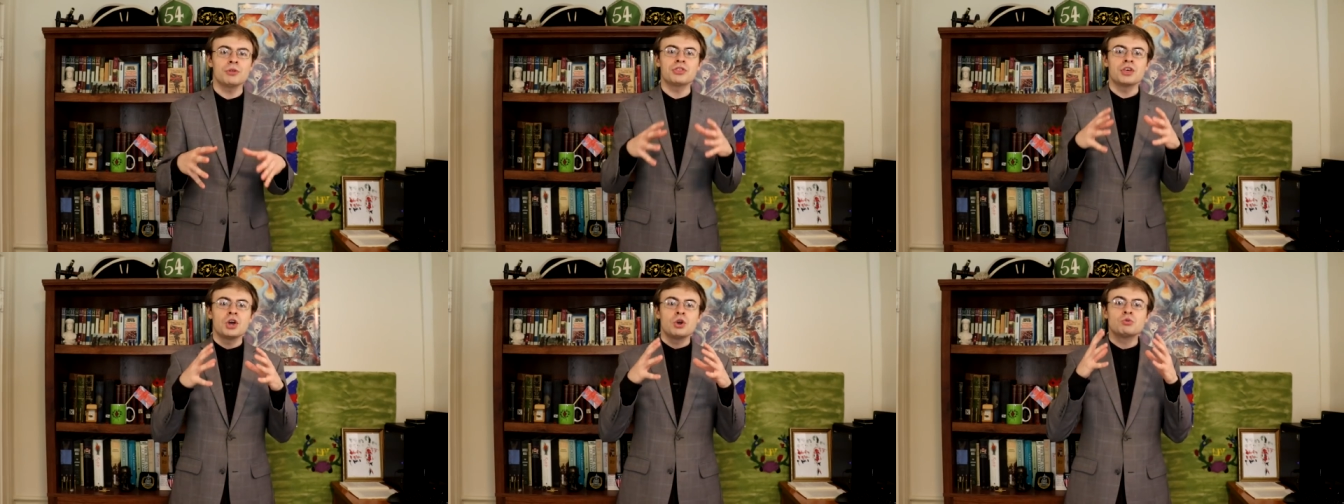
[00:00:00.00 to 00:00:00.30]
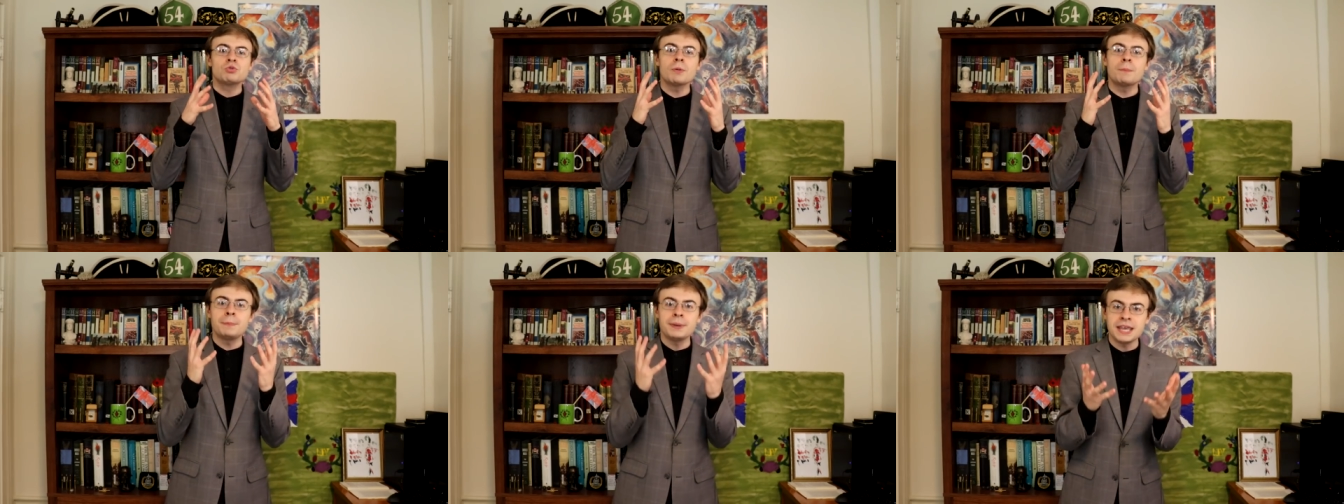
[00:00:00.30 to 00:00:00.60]
with
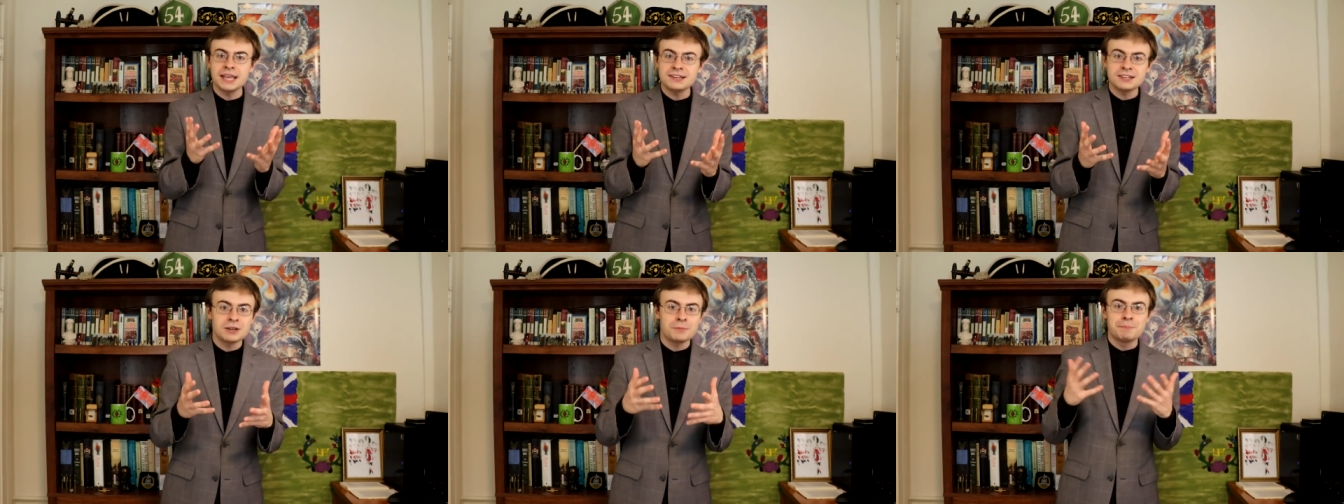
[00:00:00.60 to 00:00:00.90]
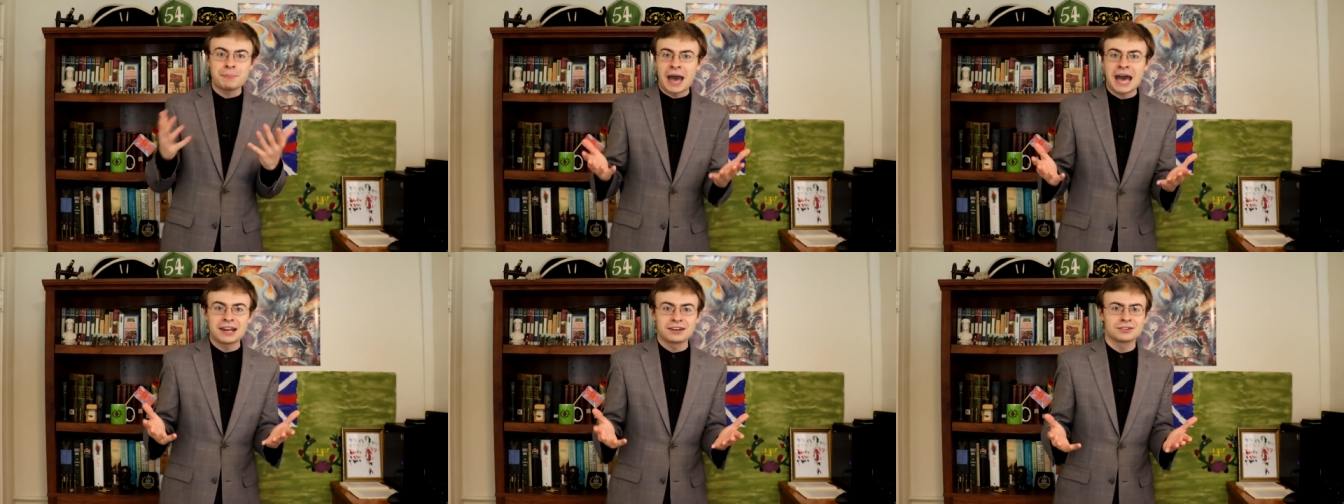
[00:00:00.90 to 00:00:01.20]

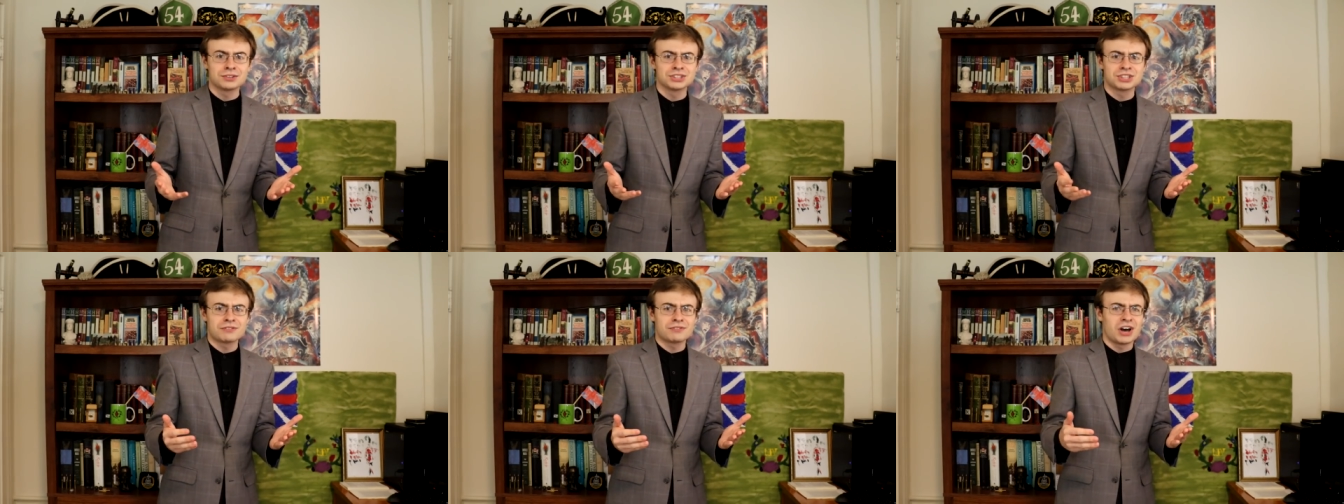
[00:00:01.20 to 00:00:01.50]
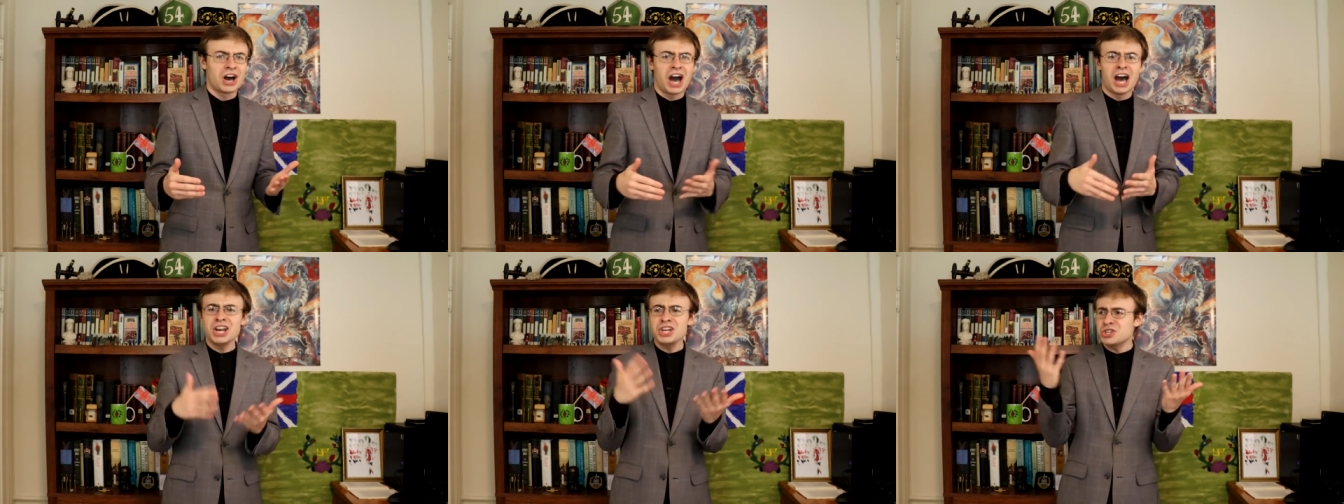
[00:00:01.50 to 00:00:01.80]
repeated battles
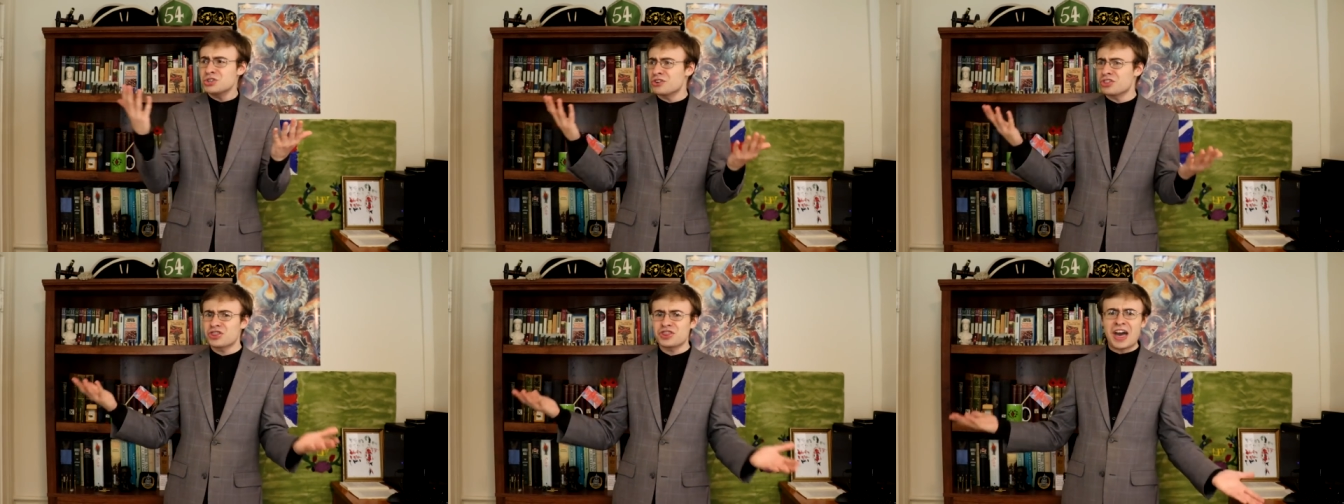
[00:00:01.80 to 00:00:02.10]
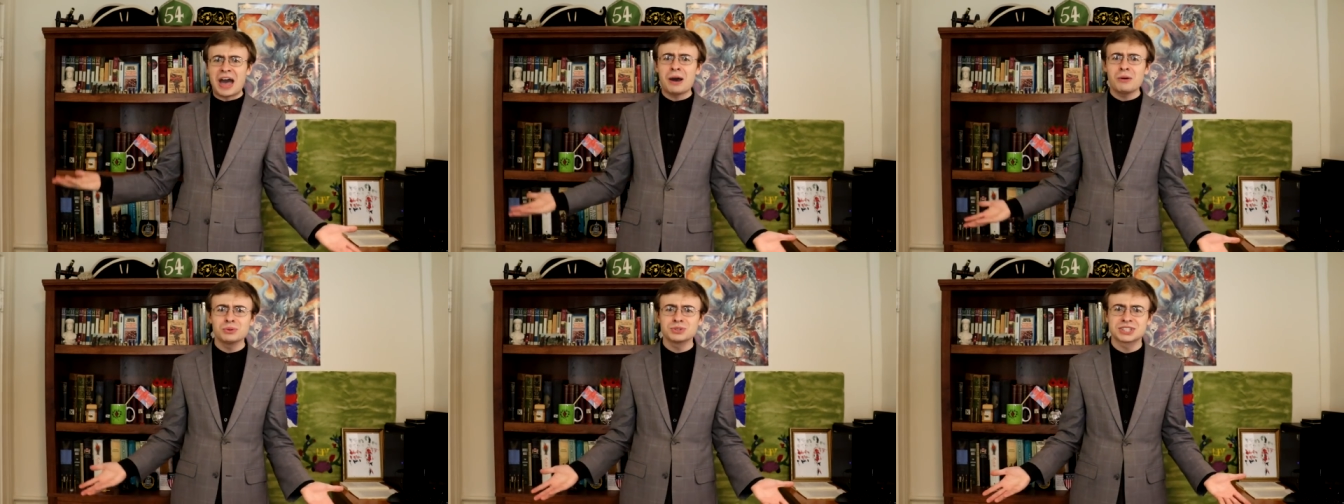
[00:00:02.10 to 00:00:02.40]
of a hundred
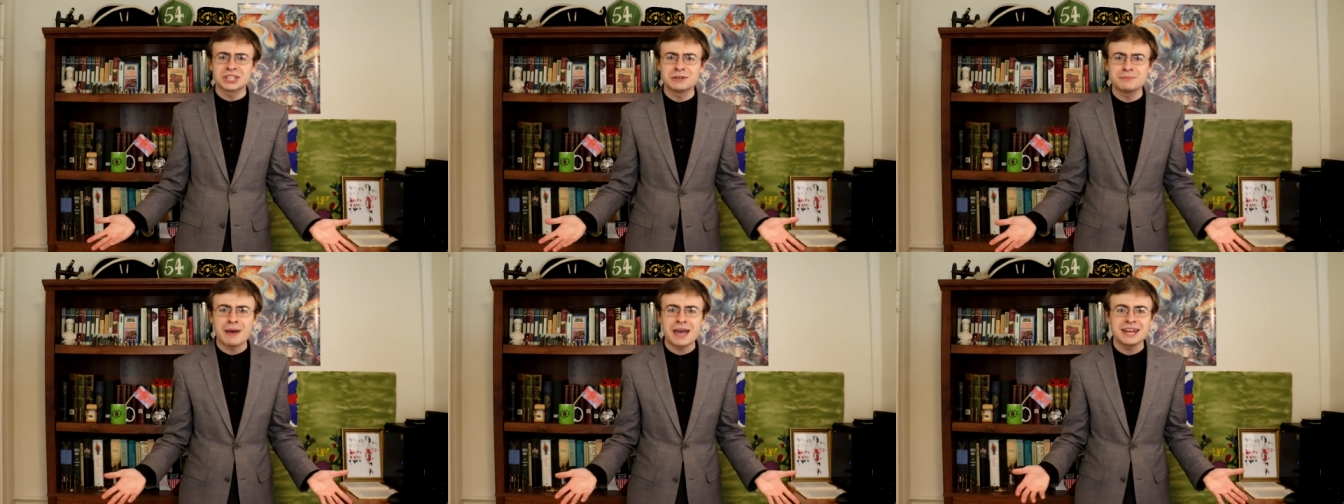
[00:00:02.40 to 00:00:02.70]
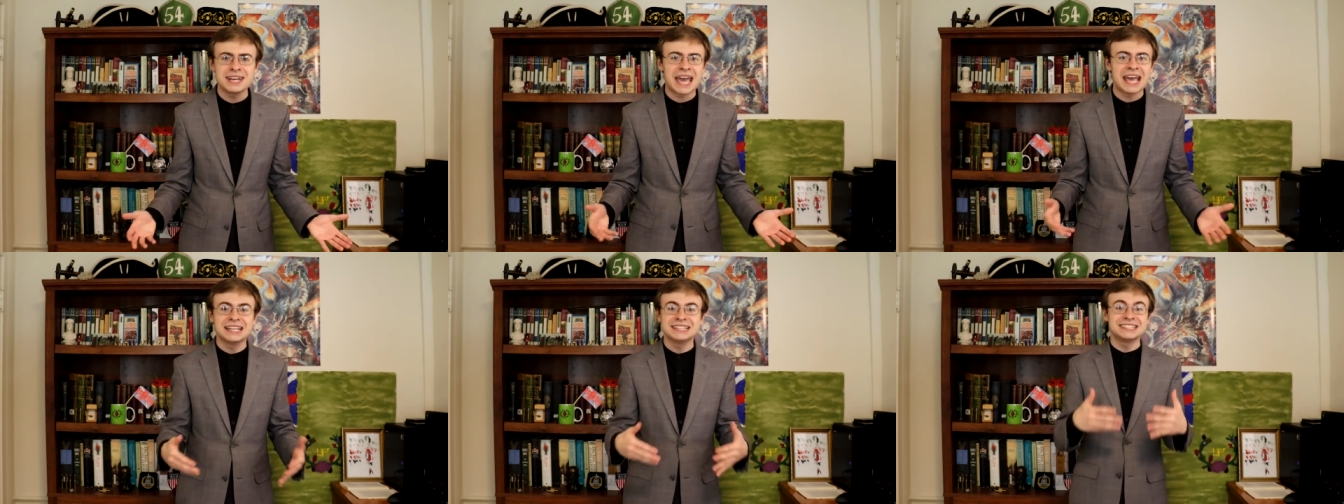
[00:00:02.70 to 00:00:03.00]
thousand
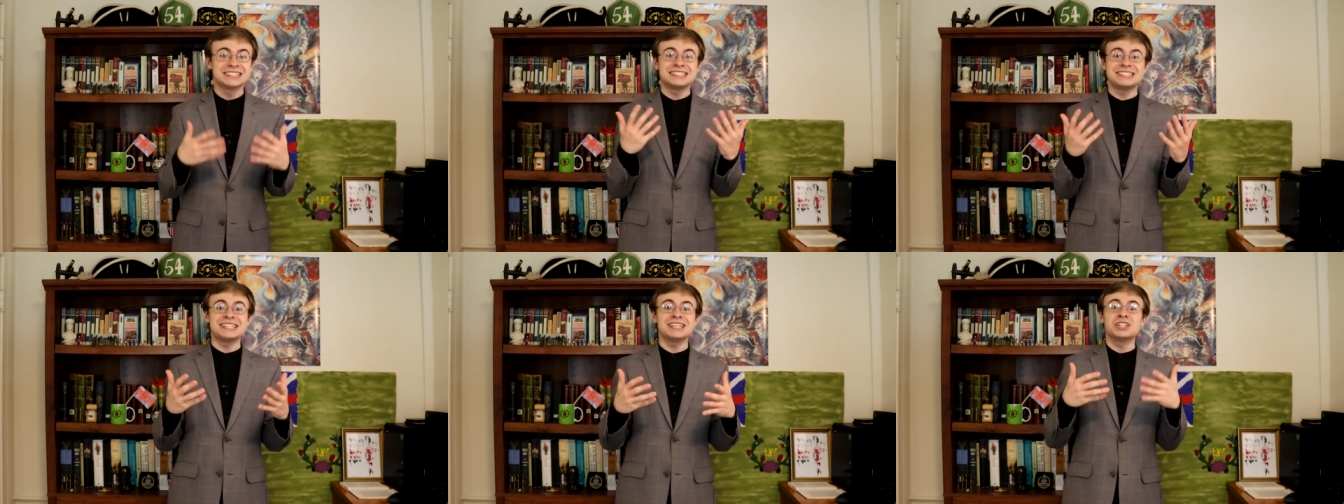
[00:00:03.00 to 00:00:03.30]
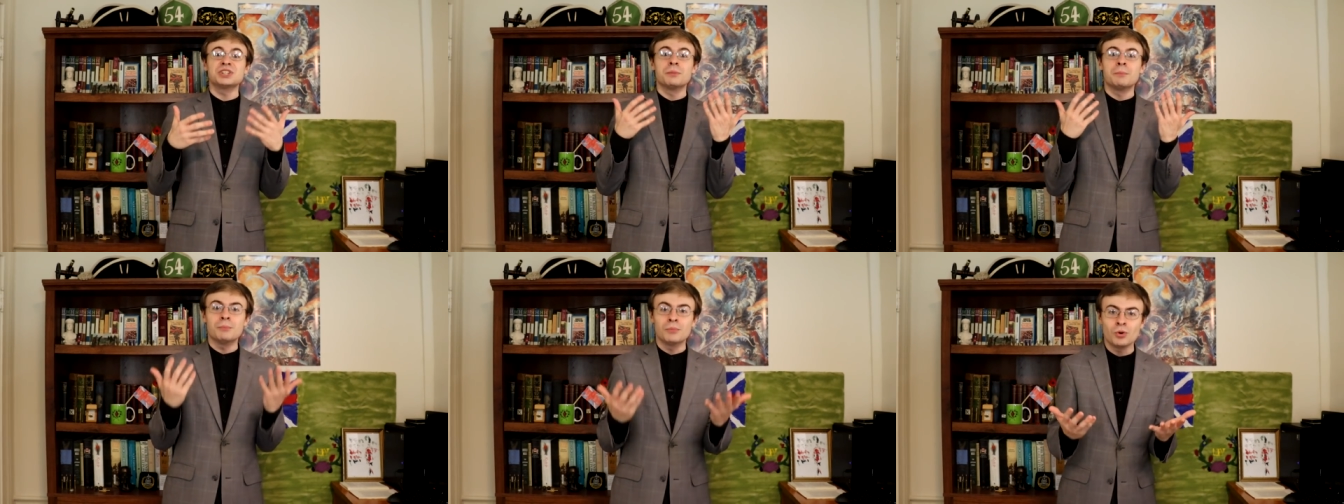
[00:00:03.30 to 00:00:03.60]
men and
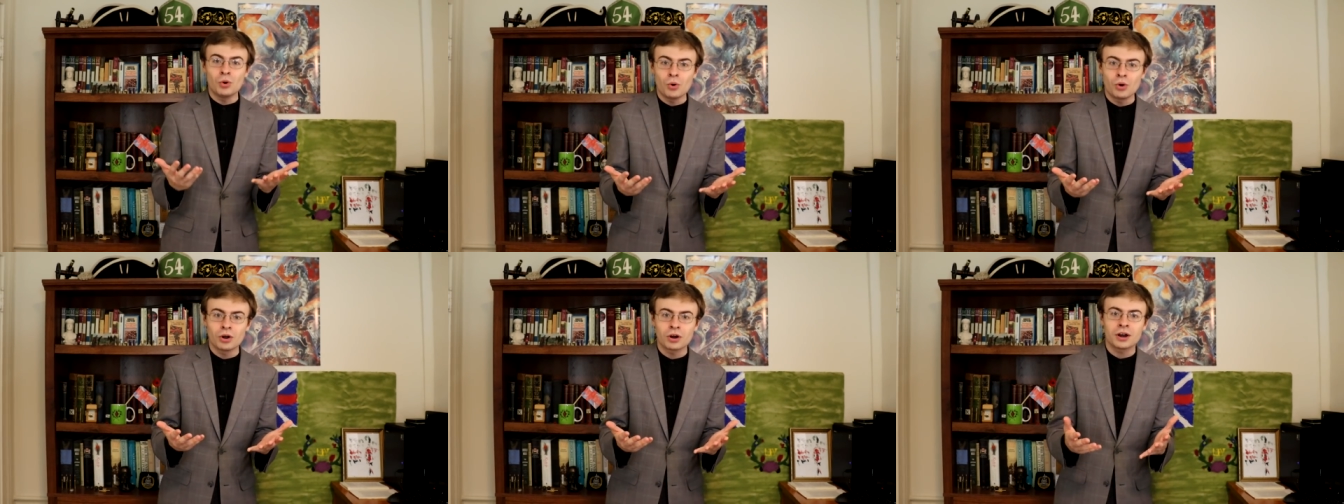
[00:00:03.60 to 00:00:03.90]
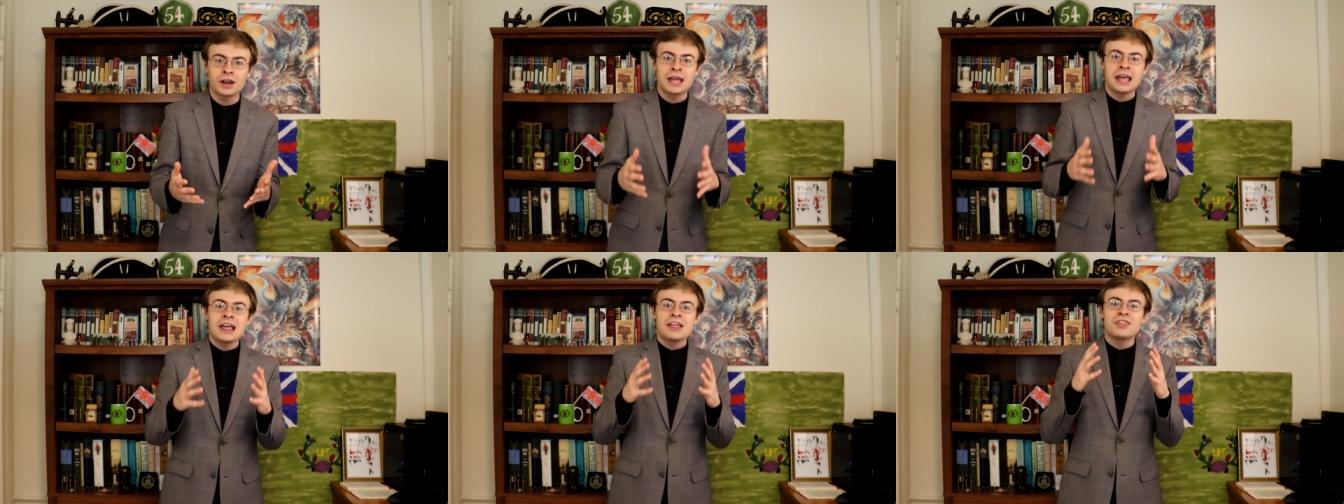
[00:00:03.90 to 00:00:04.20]
still
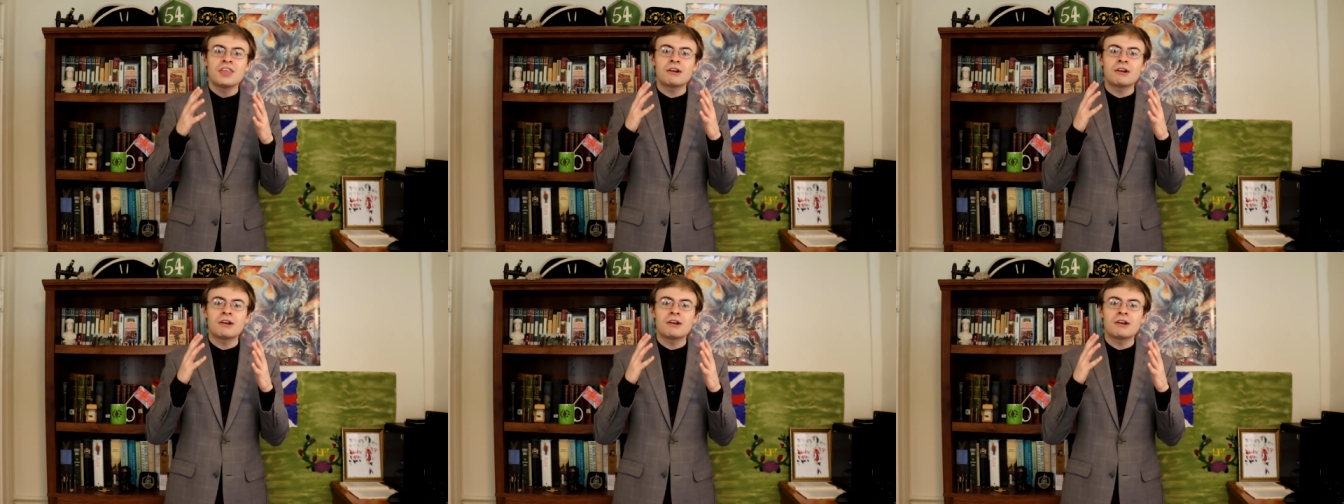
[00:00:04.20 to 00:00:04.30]
more,